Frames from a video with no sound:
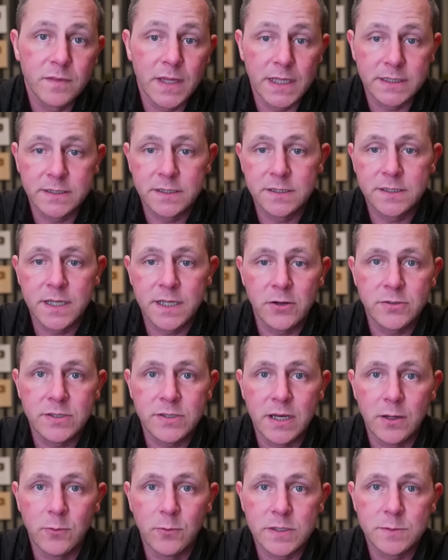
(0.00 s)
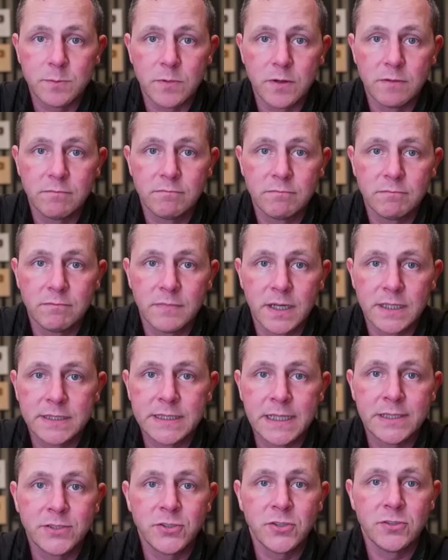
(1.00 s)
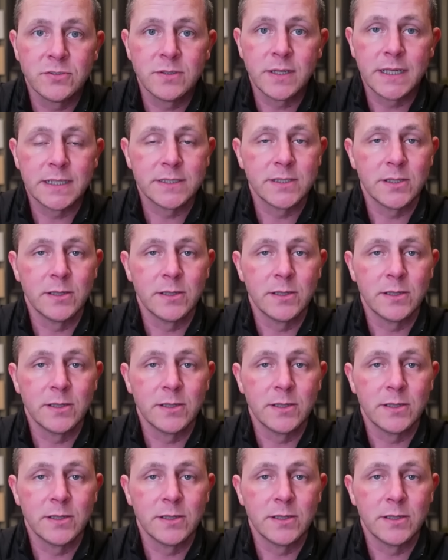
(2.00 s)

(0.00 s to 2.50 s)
That's a scarcity whisper. Attention gets a